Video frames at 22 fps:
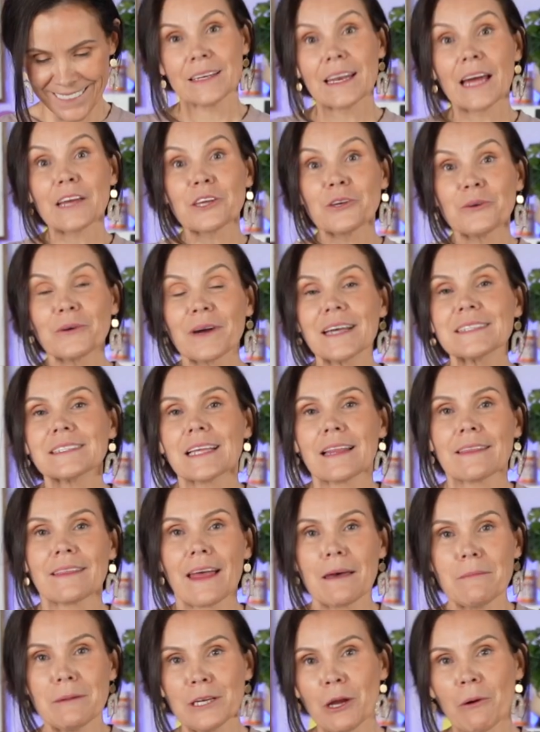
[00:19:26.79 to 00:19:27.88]
Now you guys
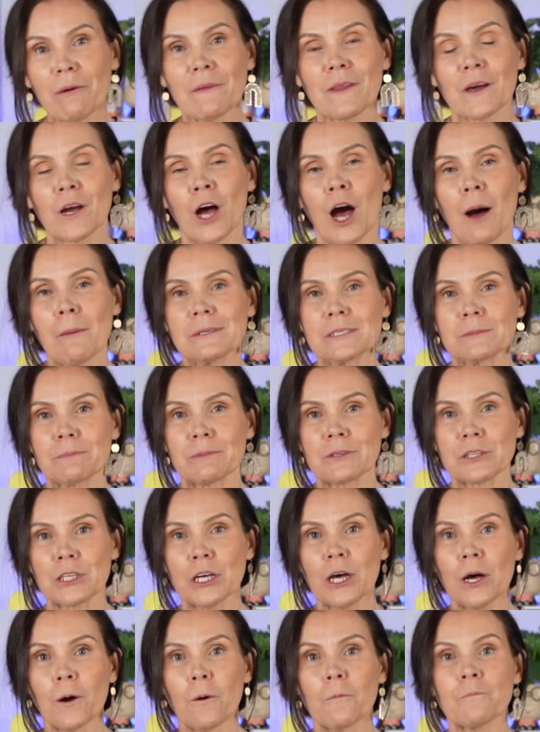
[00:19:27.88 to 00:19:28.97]
let me know in the comments
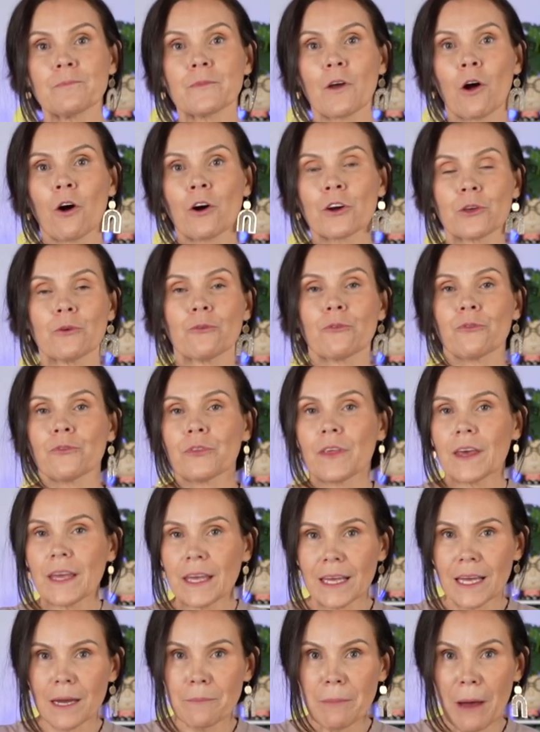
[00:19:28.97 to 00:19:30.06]
below, are you
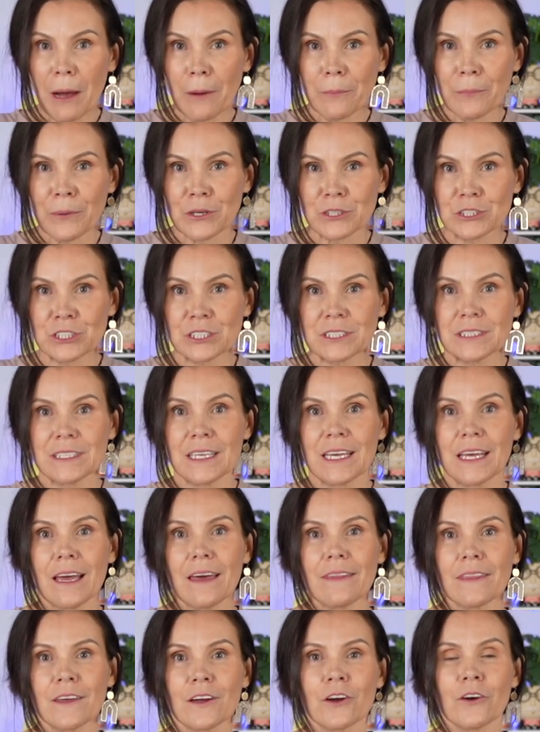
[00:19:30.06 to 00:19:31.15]
thinking about
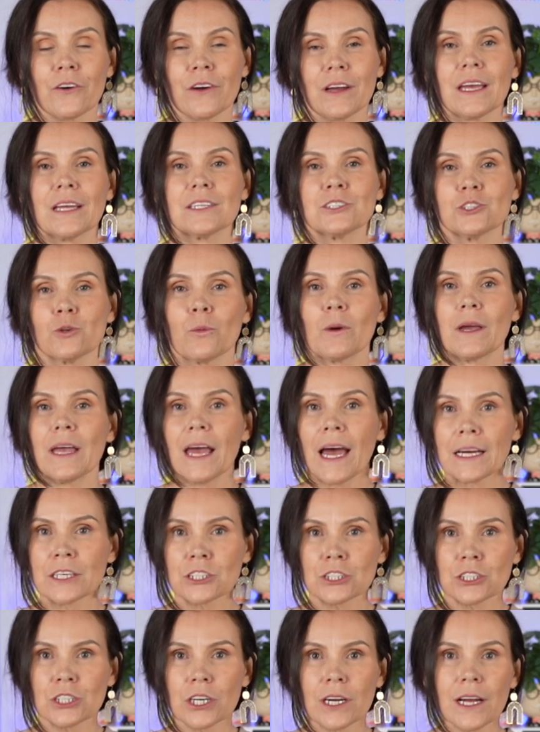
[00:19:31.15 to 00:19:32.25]
purchasing the Cricut Joy
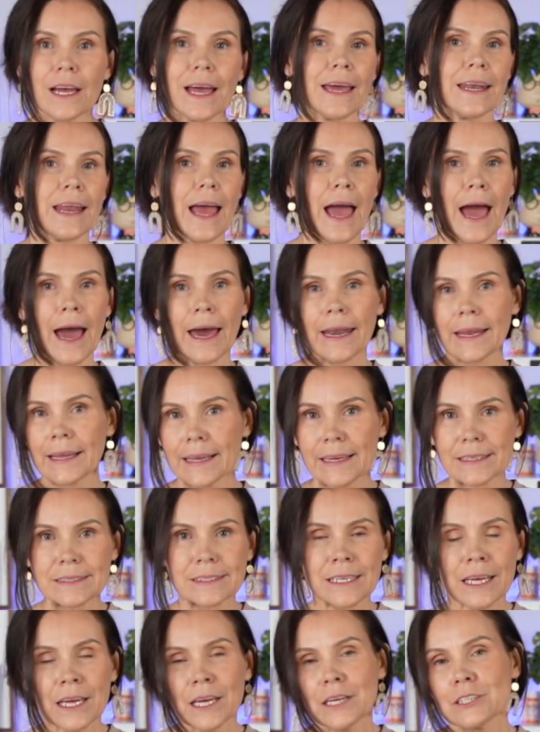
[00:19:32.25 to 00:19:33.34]
Xtra and adding
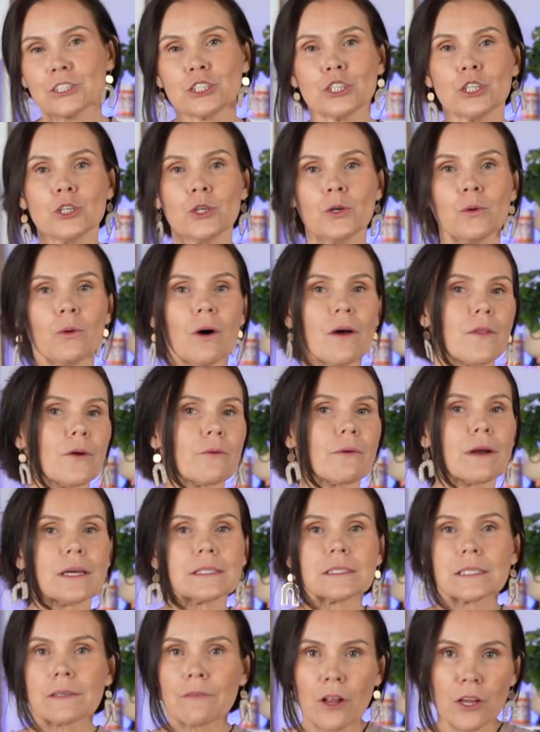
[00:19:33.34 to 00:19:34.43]
it to the
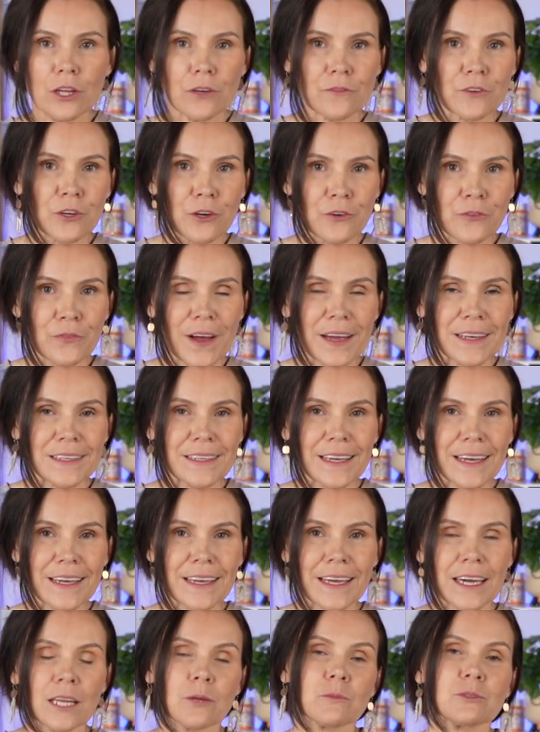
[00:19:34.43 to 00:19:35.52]
rest of all of your fun die
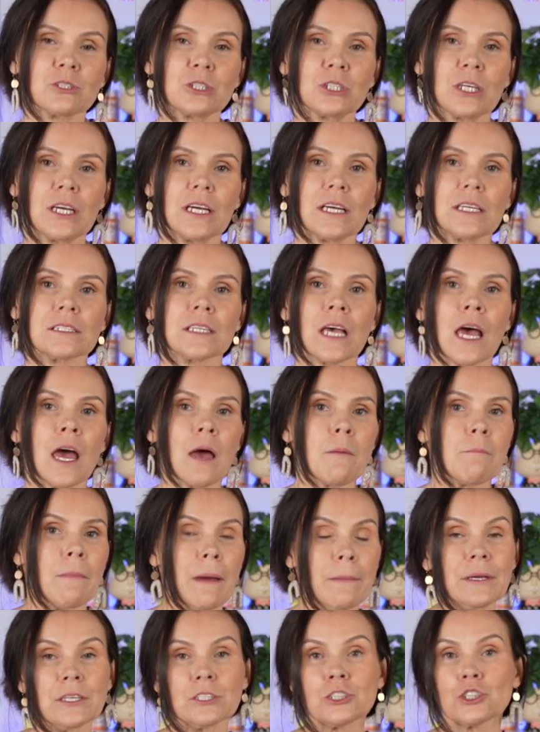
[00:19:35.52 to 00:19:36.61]
cutting machines?
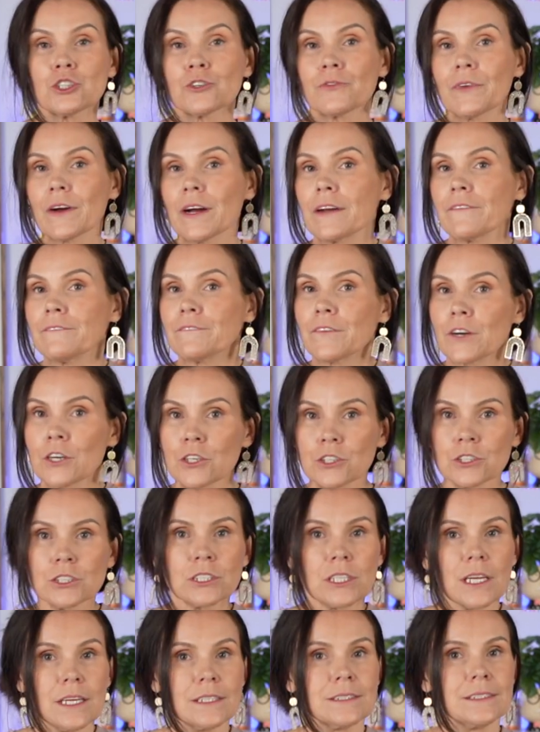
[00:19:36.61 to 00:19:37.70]
Maybe it's your very
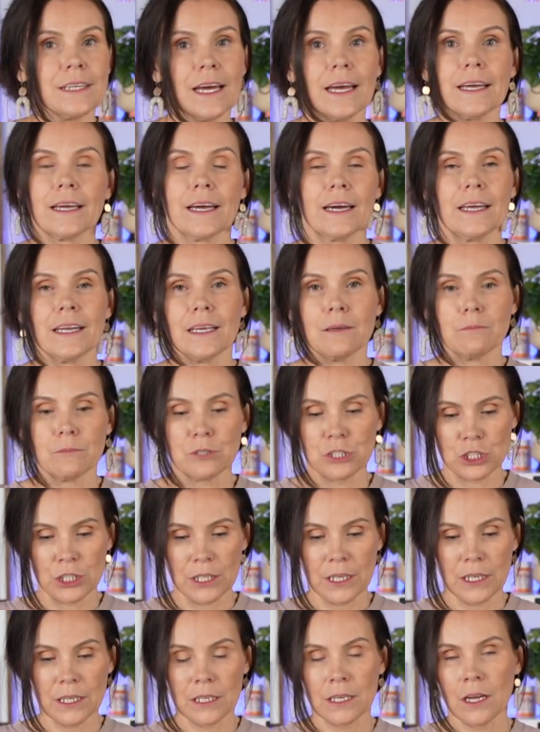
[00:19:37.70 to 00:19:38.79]
first die cutting
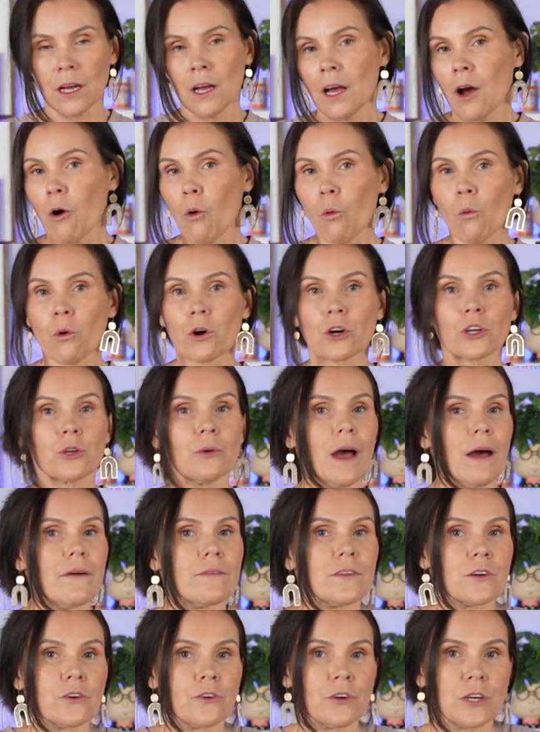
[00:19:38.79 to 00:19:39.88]
machine, or you
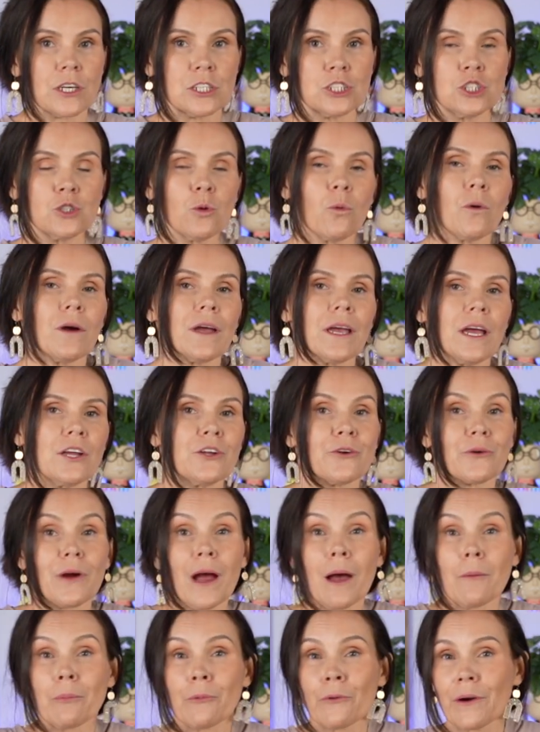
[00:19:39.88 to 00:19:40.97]
have the Cricut Joy and you're
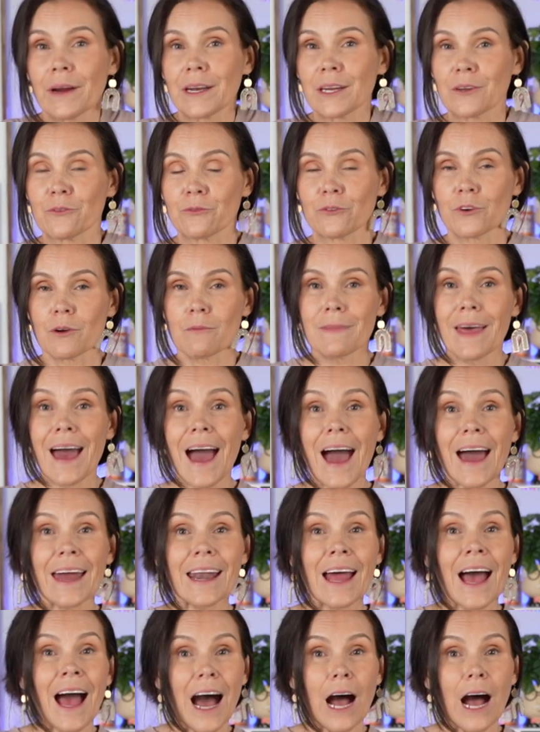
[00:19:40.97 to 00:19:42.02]
upgrading from that.